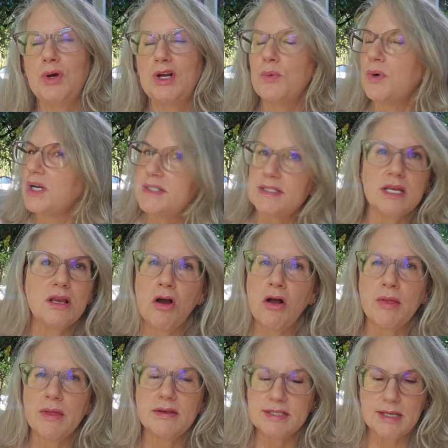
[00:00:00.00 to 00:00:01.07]
I don't want to see
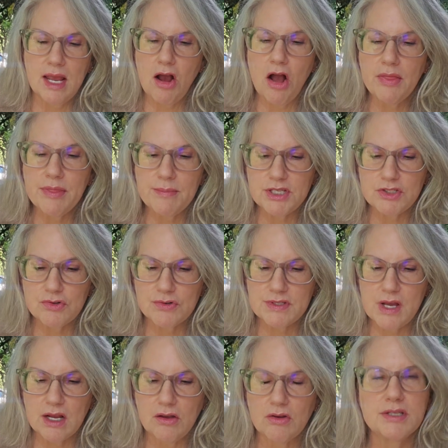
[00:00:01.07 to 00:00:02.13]
on, say on the menstrual
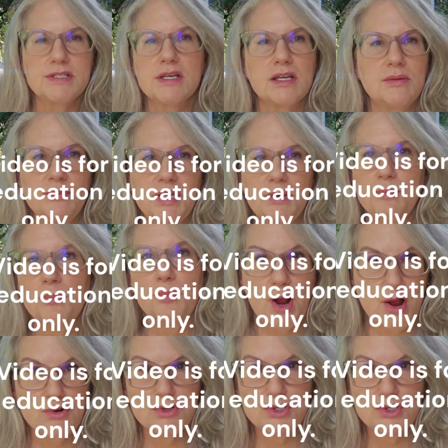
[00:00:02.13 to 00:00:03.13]
cycle, because it can be prior